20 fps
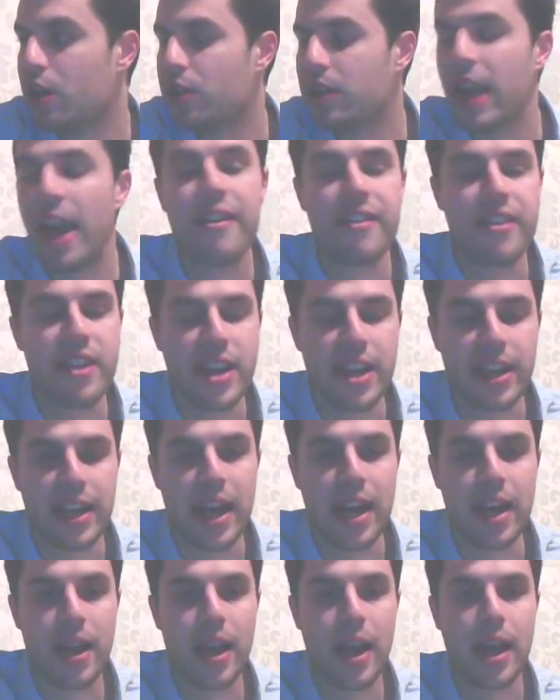carrying
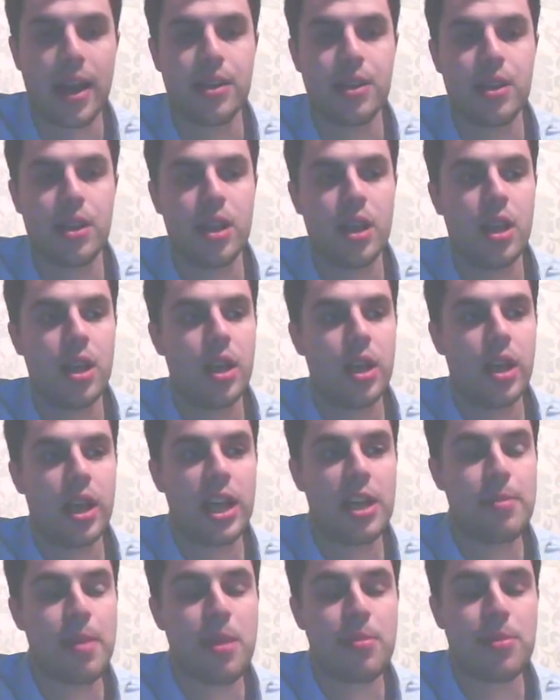that, and
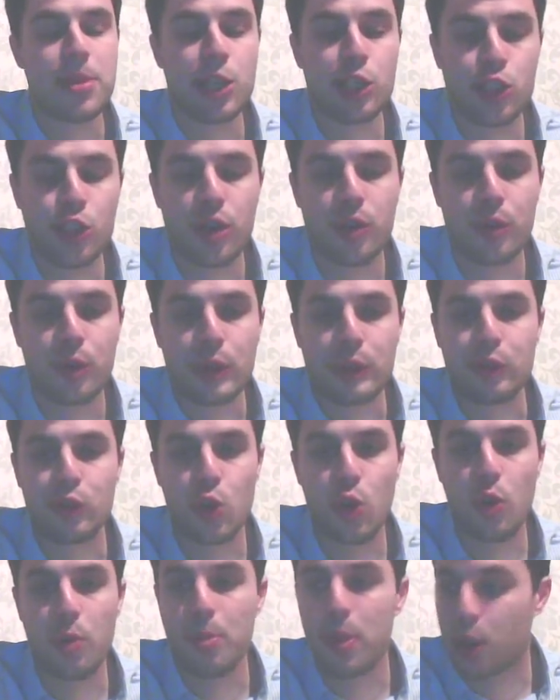he maybe should have
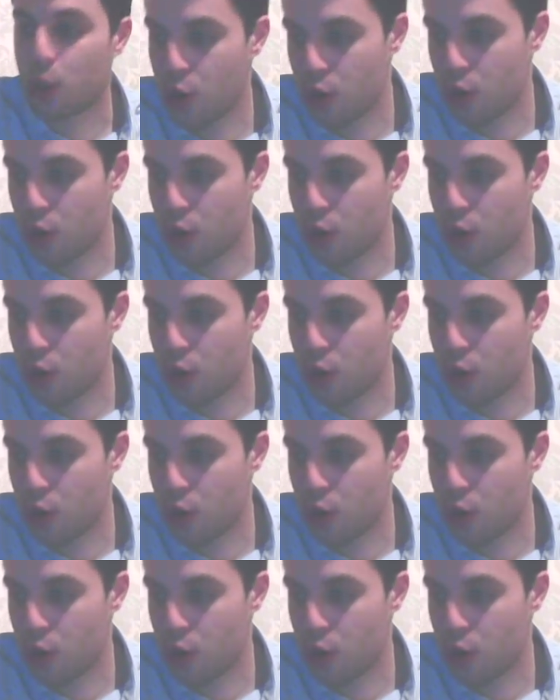withdrawn but